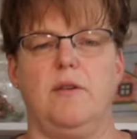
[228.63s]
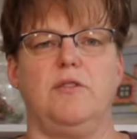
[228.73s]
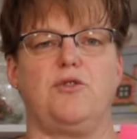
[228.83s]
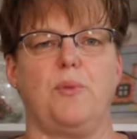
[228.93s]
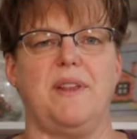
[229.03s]

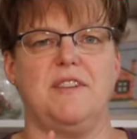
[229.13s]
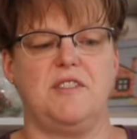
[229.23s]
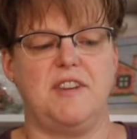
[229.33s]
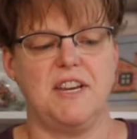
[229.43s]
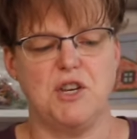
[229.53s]
So when the
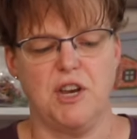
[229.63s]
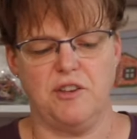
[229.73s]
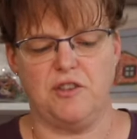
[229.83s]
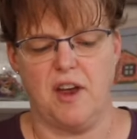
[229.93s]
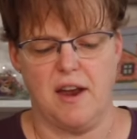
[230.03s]

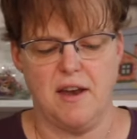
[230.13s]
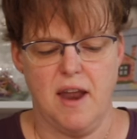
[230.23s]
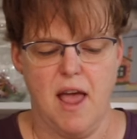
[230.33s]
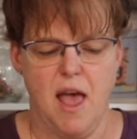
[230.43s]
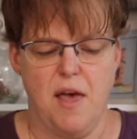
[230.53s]
stitching's done,
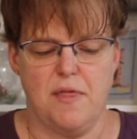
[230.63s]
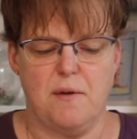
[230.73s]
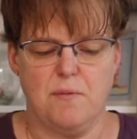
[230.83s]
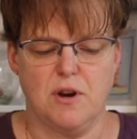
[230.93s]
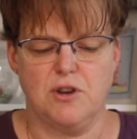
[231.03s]

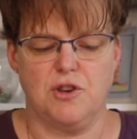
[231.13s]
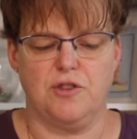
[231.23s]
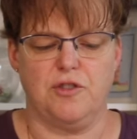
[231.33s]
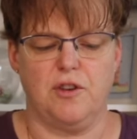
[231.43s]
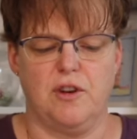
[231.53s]
then we're
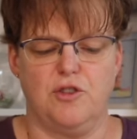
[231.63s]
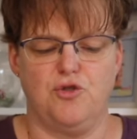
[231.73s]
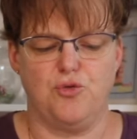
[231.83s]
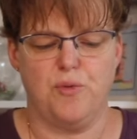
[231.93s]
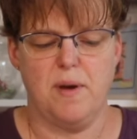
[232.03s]
just going to
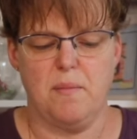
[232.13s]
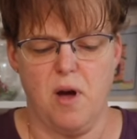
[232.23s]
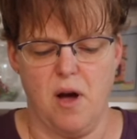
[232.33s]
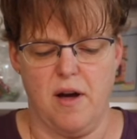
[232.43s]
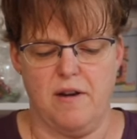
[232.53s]
trim
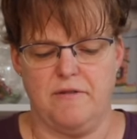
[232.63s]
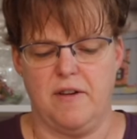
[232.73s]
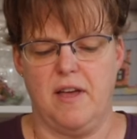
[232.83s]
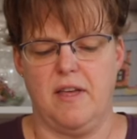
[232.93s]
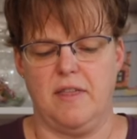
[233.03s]
off
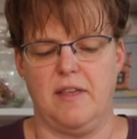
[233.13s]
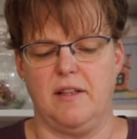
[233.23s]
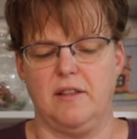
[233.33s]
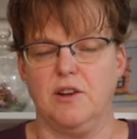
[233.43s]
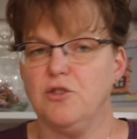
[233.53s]

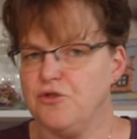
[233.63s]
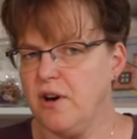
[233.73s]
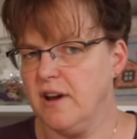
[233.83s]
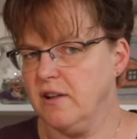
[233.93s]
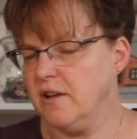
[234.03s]
that little
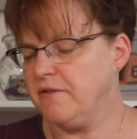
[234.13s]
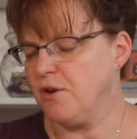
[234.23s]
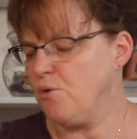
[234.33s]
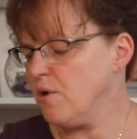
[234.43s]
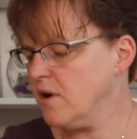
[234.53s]
triangle off the
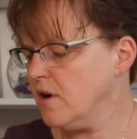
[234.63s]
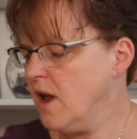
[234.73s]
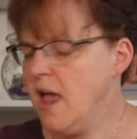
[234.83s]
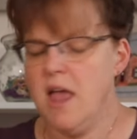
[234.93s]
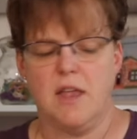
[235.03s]
corner.
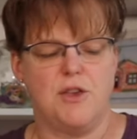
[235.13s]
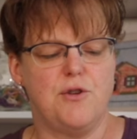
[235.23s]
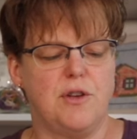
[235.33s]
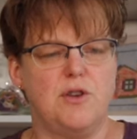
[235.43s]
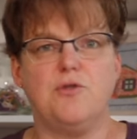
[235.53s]

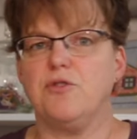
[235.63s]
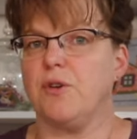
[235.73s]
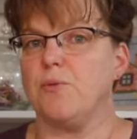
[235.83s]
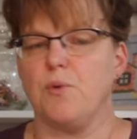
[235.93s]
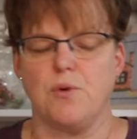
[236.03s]
You can use
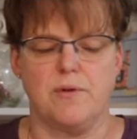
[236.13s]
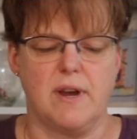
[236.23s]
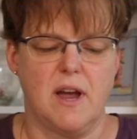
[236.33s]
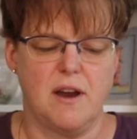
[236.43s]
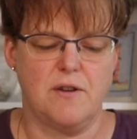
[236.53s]
a rotary
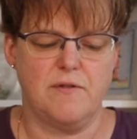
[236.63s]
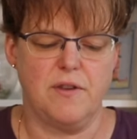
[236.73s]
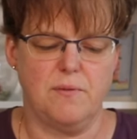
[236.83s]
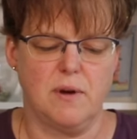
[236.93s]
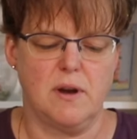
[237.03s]
cutter if
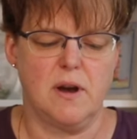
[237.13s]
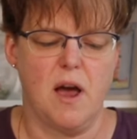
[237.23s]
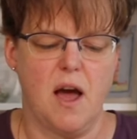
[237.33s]
you want.